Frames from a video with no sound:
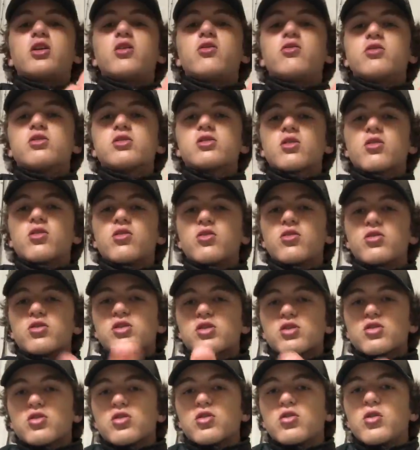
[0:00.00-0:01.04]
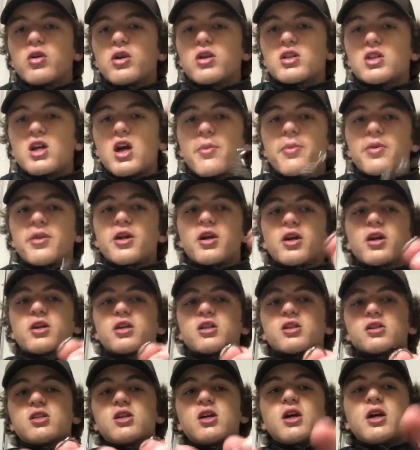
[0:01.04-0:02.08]
use the little screw on top of there
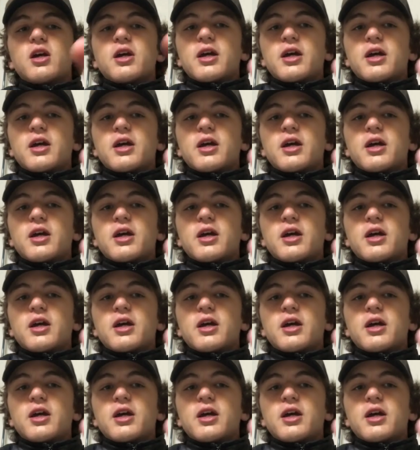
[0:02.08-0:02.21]
because